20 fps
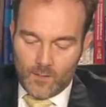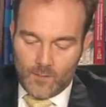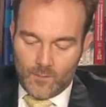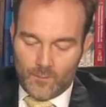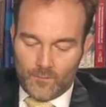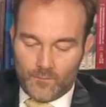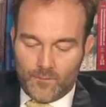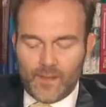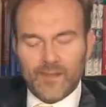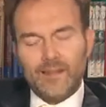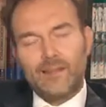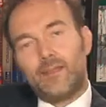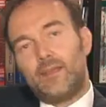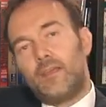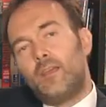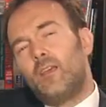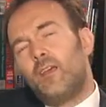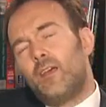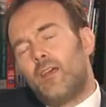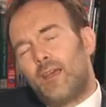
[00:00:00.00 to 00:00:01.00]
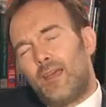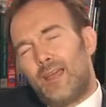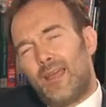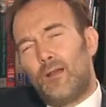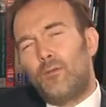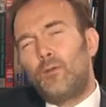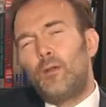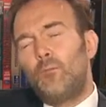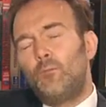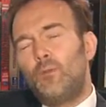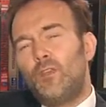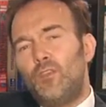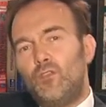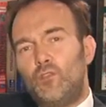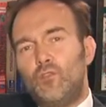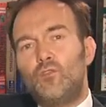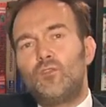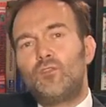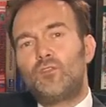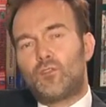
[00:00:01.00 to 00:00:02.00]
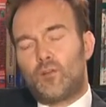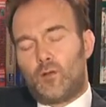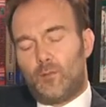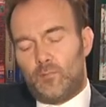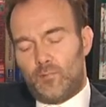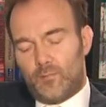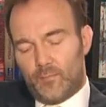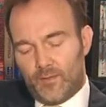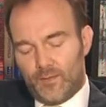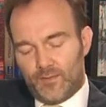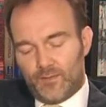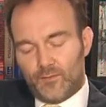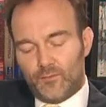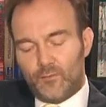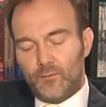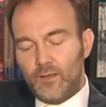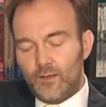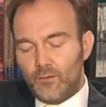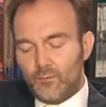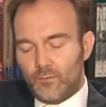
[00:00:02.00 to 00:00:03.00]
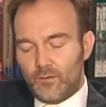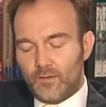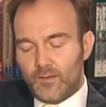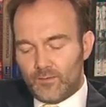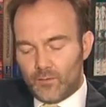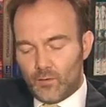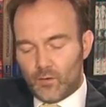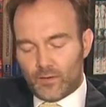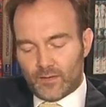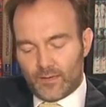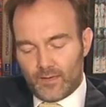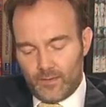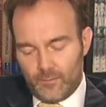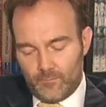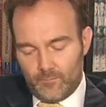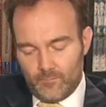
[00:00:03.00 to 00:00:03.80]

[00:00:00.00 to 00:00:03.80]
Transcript: Finally, how can we use complements to increase lock-in?